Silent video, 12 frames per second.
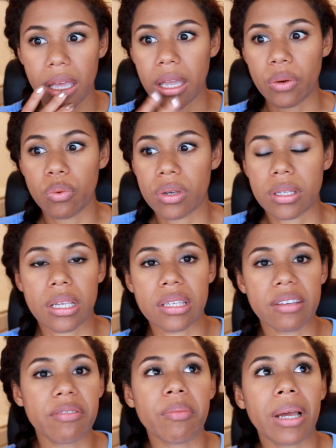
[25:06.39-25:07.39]
it was
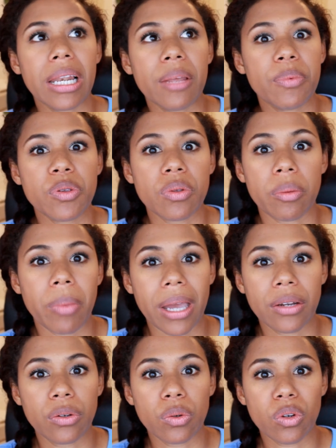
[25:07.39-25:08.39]
as if my lips were
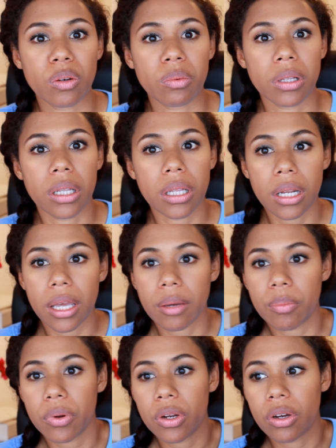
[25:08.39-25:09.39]
back to normal, and then
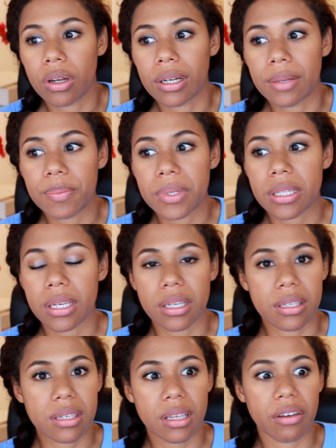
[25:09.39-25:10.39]
like putting on lipstick
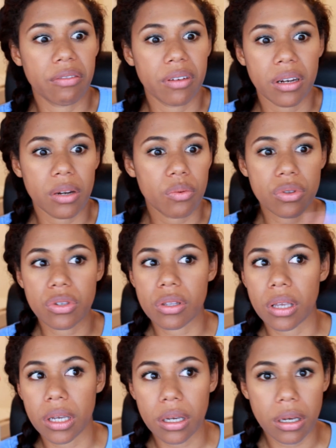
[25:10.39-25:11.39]
and stuff, and it
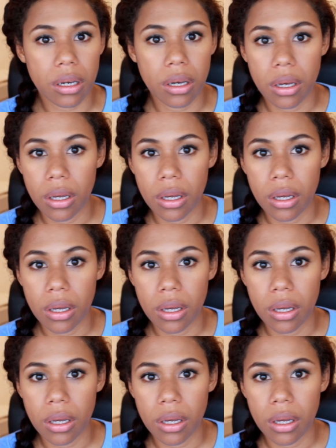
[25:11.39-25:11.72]
was like,